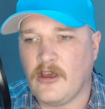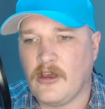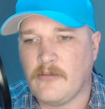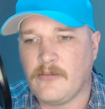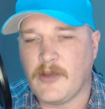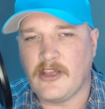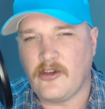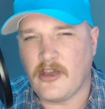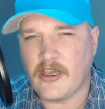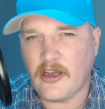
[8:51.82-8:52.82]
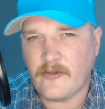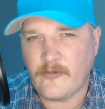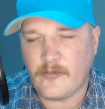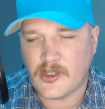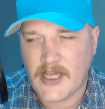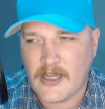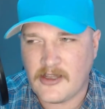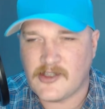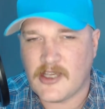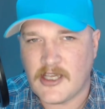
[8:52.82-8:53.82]
but he kind of pretends
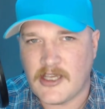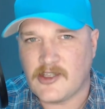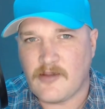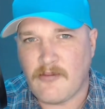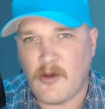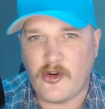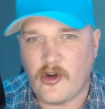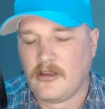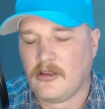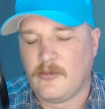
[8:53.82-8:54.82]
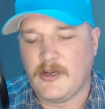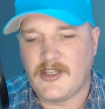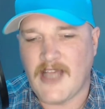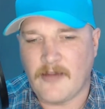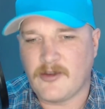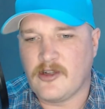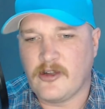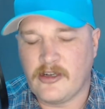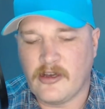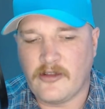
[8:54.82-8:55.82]
that he's a moderate, but he's absolutely not.